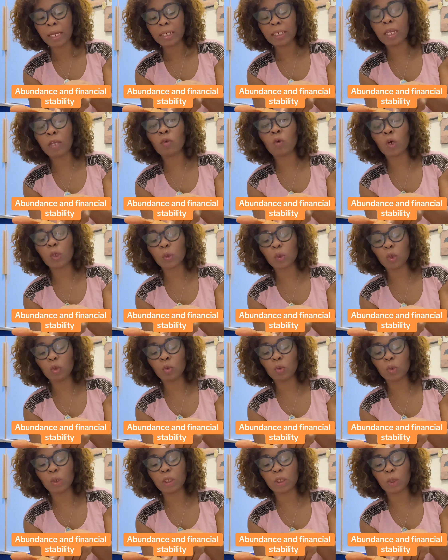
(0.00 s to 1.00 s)
Then you also
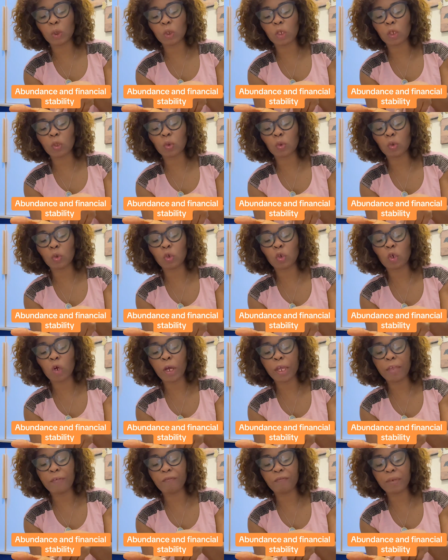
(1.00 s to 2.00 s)
use the salt to draw
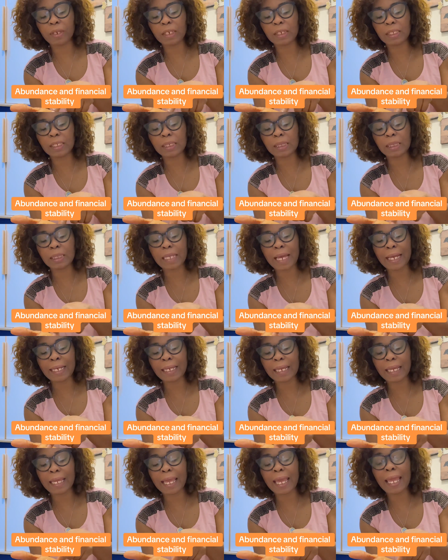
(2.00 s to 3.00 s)
infinity sign
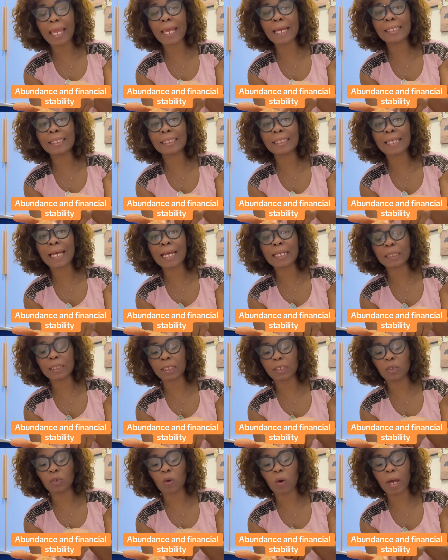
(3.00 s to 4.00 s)
again 8 times
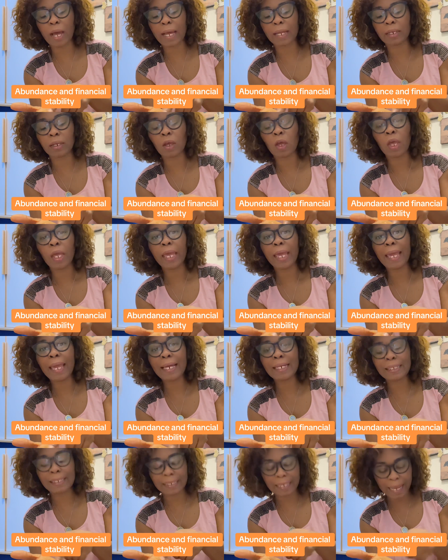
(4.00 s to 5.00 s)
in your hand.
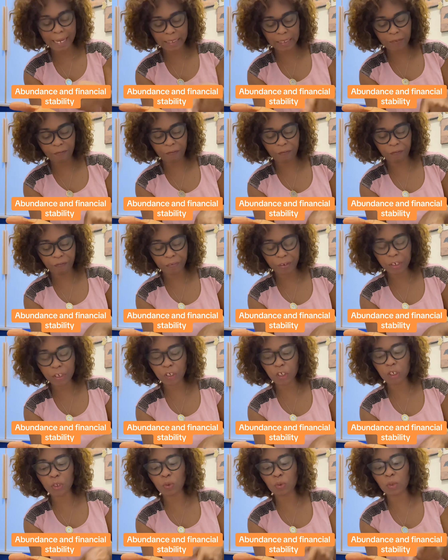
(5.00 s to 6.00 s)
8 times. If it
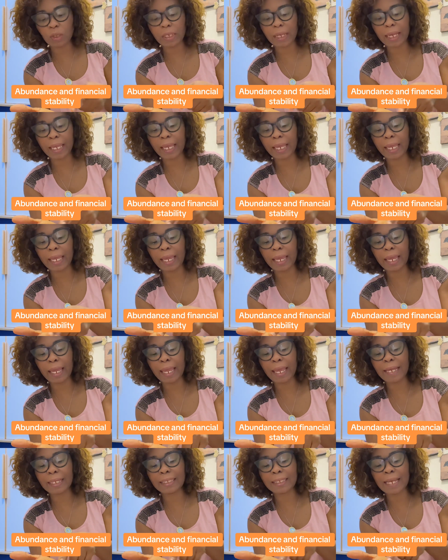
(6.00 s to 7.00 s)
finishes, you take again
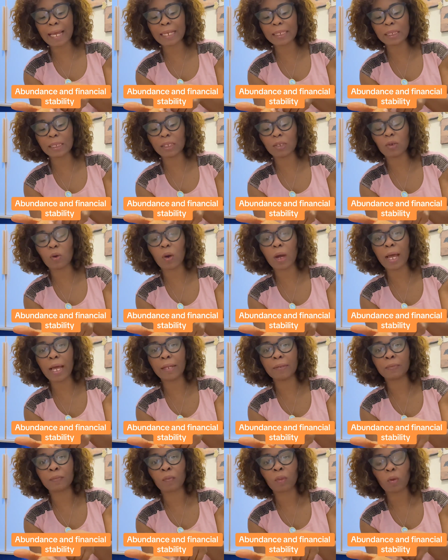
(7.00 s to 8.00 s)
8 times in your
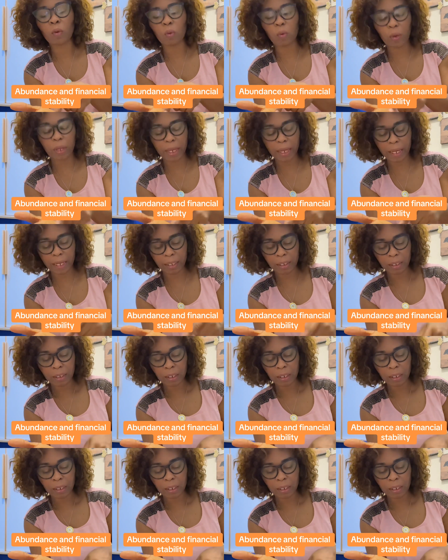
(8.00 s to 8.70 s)
hand. Okay?